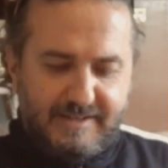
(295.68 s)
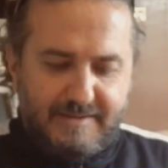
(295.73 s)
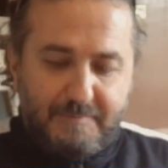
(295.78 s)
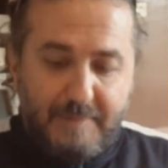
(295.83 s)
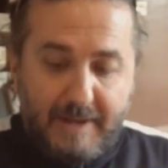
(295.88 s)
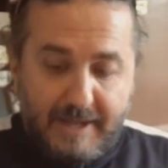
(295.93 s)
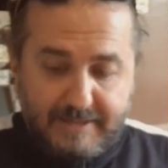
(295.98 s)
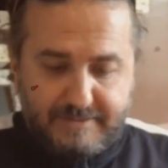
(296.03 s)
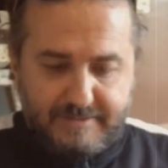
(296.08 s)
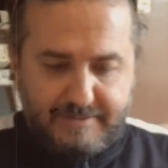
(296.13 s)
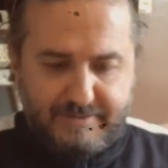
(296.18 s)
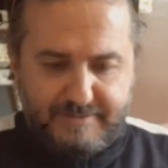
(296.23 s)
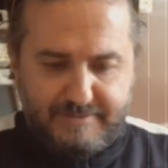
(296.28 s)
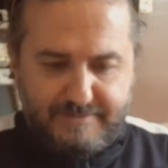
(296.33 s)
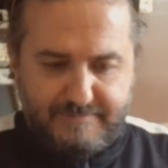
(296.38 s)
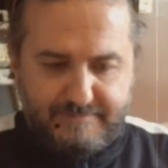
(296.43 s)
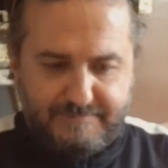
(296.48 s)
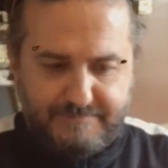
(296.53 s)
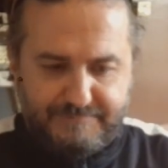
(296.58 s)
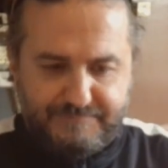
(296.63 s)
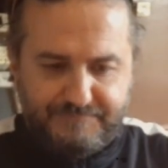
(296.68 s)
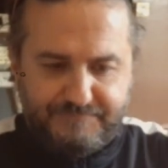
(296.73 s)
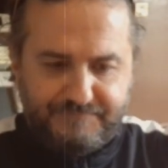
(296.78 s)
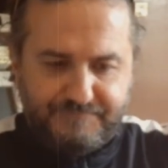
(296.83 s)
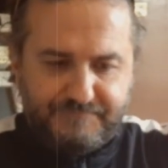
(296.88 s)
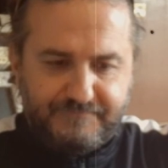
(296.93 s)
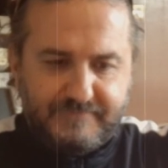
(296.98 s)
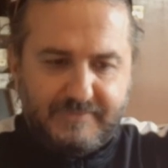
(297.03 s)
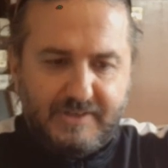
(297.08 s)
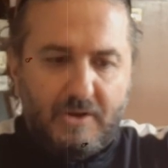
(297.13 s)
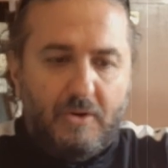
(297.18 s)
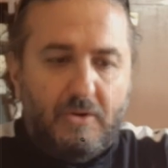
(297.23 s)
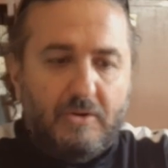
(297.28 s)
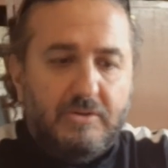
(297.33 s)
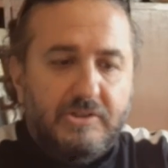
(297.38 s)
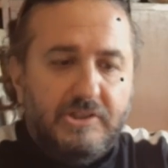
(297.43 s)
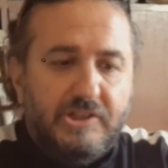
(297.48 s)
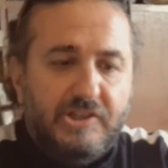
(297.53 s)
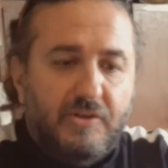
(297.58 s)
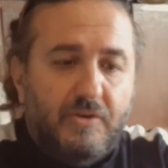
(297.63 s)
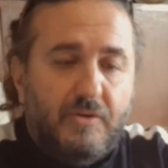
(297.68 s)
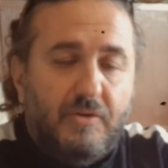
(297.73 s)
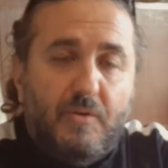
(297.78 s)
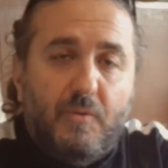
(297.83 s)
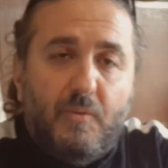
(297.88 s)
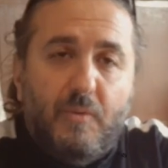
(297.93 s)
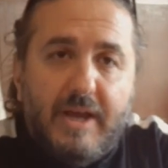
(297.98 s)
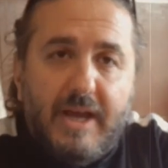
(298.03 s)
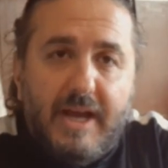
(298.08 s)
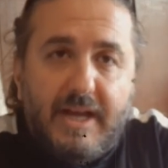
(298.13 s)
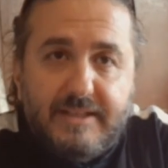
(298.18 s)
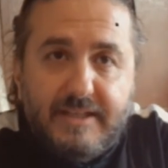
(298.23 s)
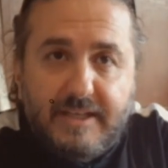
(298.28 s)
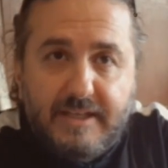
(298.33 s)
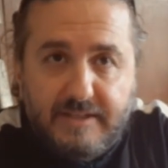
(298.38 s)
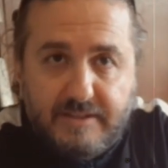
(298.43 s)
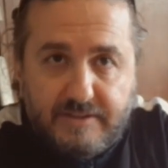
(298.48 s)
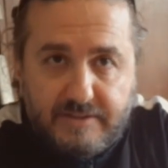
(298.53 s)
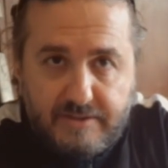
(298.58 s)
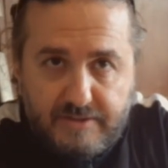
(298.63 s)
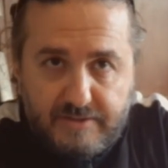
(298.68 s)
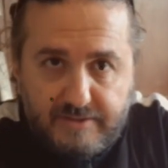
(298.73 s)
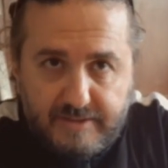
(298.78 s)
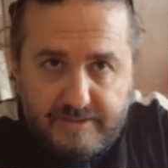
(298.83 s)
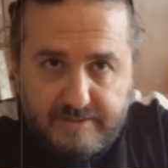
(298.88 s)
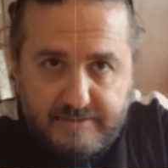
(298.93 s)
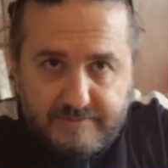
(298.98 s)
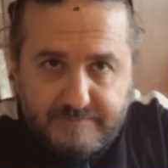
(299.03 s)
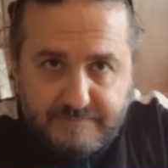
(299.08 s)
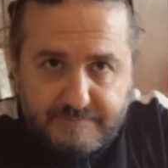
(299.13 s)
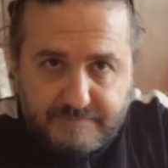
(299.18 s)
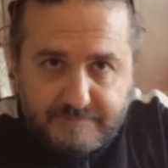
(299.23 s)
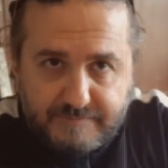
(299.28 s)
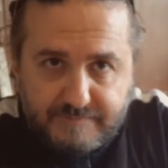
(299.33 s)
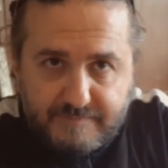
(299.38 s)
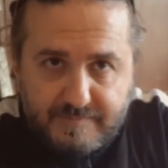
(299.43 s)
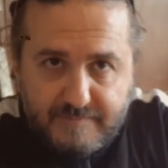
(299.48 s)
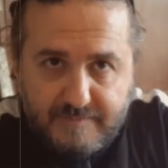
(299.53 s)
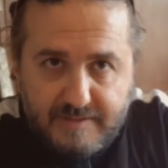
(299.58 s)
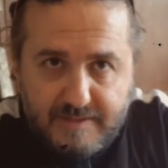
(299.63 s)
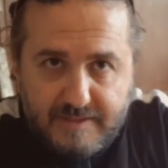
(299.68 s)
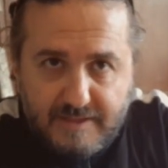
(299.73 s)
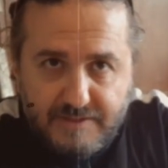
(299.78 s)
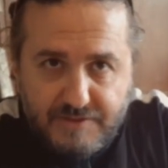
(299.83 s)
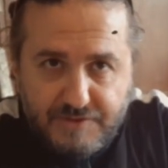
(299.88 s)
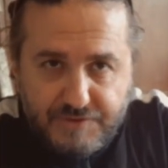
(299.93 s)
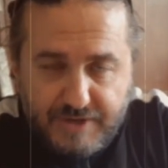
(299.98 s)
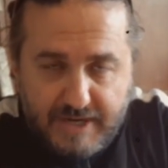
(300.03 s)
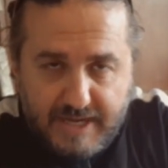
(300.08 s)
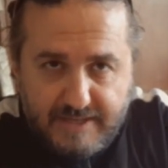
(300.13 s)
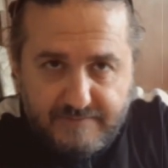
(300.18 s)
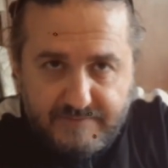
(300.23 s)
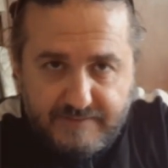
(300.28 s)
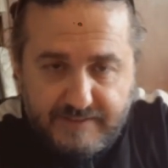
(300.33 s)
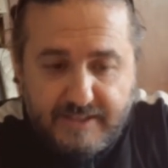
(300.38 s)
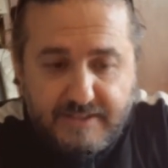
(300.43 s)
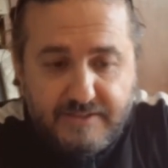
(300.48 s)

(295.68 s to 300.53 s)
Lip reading: but also we had internal drives,